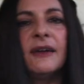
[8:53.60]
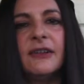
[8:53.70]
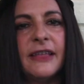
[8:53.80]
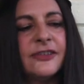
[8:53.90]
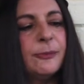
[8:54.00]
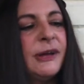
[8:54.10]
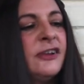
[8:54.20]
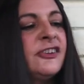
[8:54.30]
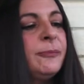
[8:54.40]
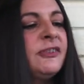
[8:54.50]
I have a leather
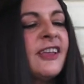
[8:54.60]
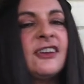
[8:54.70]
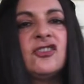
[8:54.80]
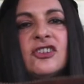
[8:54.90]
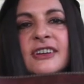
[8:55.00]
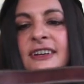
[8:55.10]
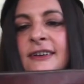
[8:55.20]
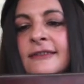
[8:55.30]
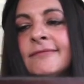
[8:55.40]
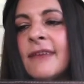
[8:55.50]
belt
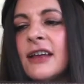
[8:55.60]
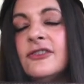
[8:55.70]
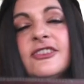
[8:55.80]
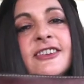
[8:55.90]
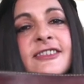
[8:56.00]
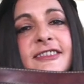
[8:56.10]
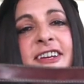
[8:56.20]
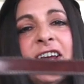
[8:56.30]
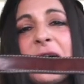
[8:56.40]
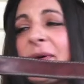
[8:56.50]
obsession. I use these in
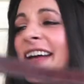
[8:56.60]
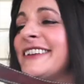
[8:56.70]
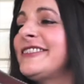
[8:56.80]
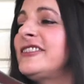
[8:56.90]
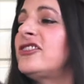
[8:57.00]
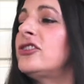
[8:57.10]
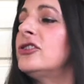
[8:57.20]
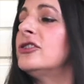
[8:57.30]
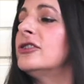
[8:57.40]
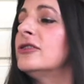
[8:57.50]
DIYs
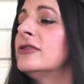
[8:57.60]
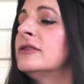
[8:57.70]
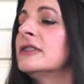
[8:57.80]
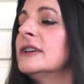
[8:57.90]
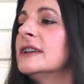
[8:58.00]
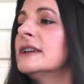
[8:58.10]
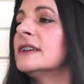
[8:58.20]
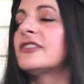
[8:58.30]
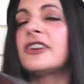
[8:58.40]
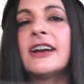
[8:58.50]
too.
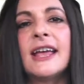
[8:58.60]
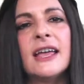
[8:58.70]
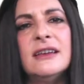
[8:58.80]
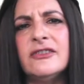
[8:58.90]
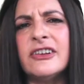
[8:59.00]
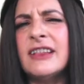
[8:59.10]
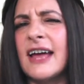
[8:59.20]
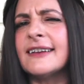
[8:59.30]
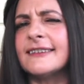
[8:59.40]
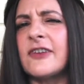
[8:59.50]
Sorry, I use a
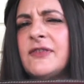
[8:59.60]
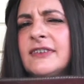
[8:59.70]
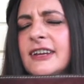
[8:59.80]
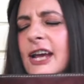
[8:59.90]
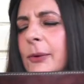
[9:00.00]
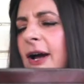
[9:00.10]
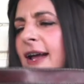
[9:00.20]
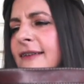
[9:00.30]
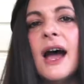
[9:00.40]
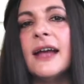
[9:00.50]
lot of stuff in
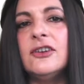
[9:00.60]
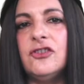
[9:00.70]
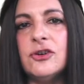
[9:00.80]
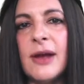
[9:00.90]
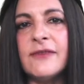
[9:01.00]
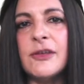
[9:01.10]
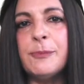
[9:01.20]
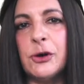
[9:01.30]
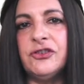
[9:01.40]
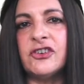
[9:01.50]
DIYs. I do have them
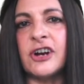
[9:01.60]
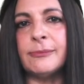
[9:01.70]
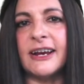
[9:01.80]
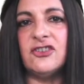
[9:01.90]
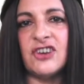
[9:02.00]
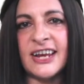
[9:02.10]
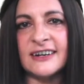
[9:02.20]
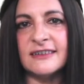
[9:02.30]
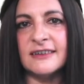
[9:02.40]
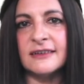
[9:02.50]
posted on my
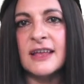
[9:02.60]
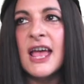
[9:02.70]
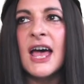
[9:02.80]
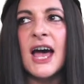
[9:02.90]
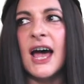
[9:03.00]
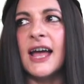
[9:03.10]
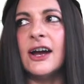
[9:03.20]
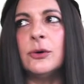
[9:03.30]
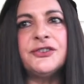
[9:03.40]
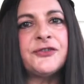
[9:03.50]
channel. I
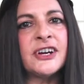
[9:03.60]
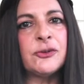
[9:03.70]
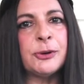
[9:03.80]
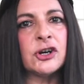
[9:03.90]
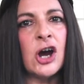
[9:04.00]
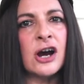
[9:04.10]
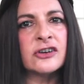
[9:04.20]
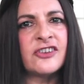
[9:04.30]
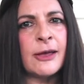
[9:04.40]
always forget to put cards